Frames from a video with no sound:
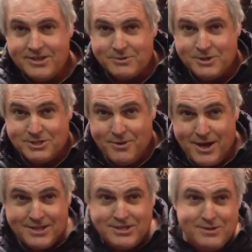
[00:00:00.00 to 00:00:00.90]
So what you
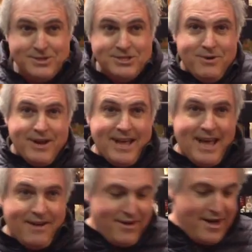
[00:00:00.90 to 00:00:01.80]
want to do is you want to
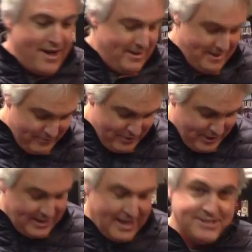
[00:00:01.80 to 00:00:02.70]
have on a
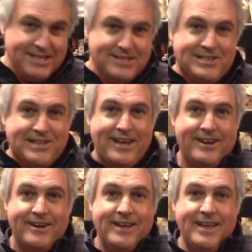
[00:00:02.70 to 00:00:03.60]
really nice
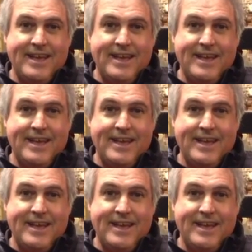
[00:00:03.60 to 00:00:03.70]
insulator